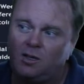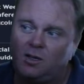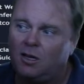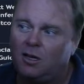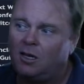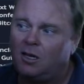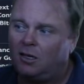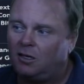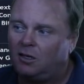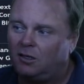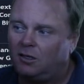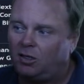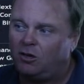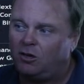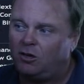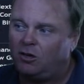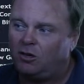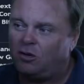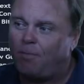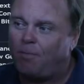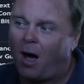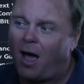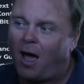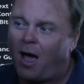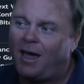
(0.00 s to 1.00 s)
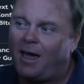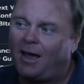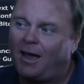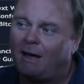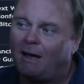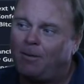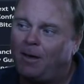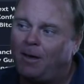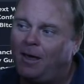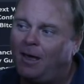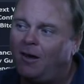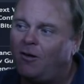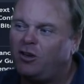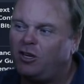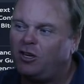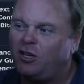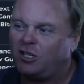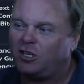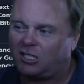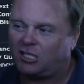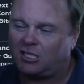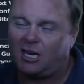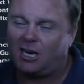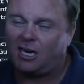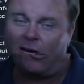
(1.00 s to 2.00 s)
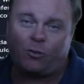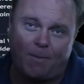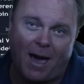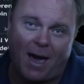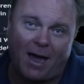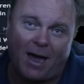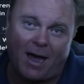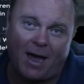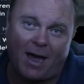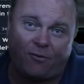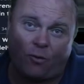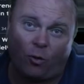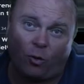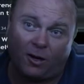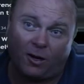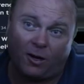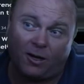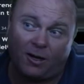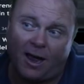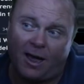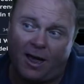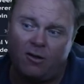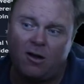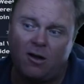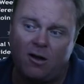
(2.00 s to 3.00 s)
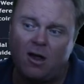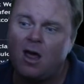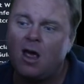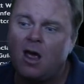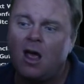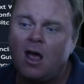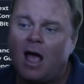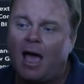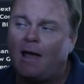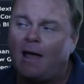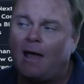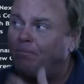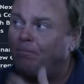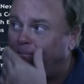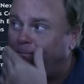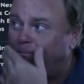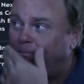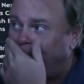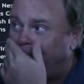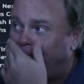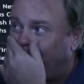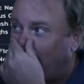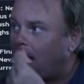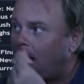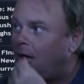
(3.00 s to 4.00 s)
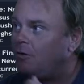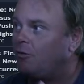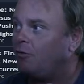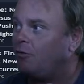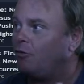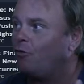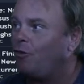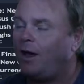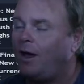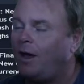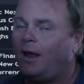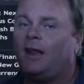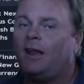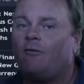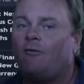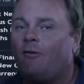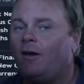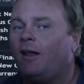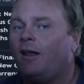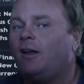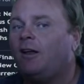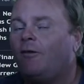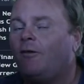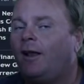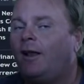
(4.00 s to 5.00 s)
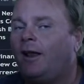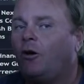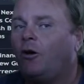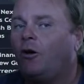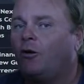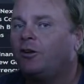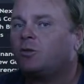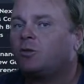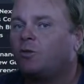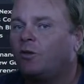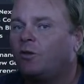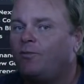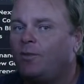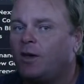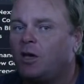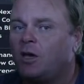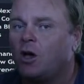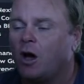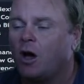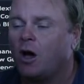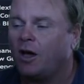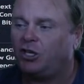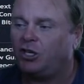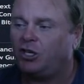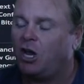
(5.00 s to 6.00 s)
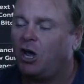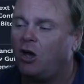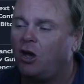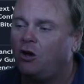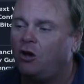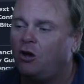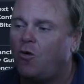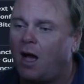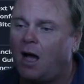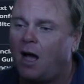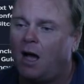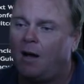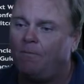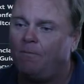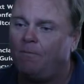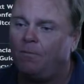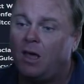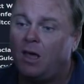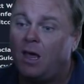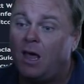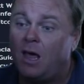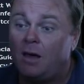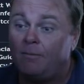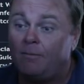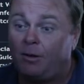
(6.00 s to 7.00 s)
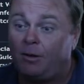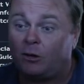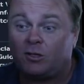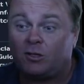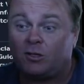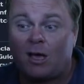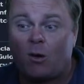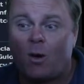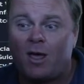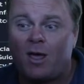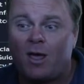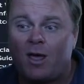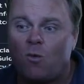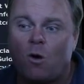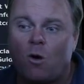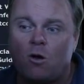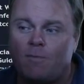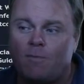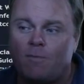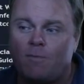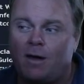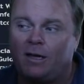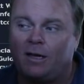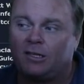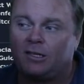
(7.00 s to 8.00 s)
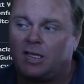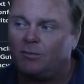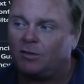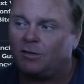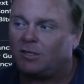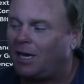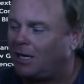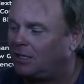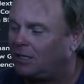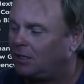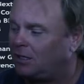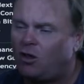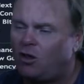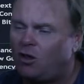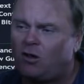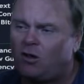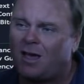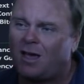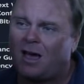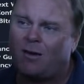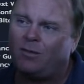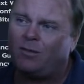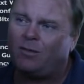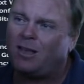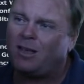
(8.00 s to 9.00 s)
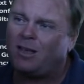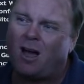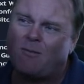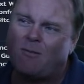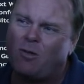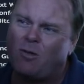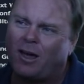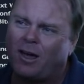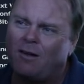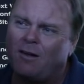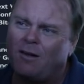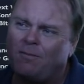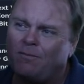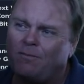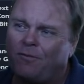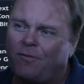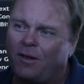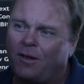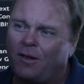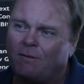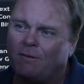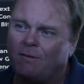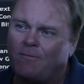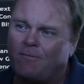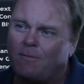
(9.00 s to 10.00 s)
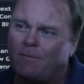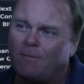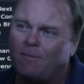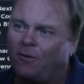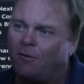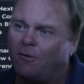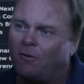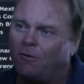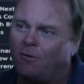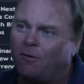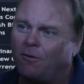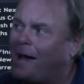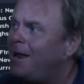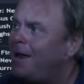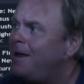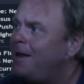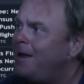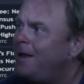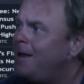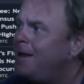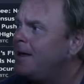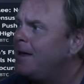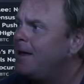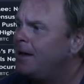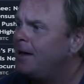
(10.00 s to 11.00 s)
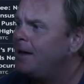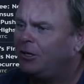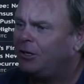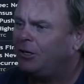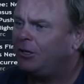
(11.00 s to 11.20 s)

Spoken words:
Did you buy it up here and you're stuck with the bag falling down? And be really, really, really honest with me, guys, you know, because that way you won't make the same mistakes. If you come and, I'm not going to make you feel bad just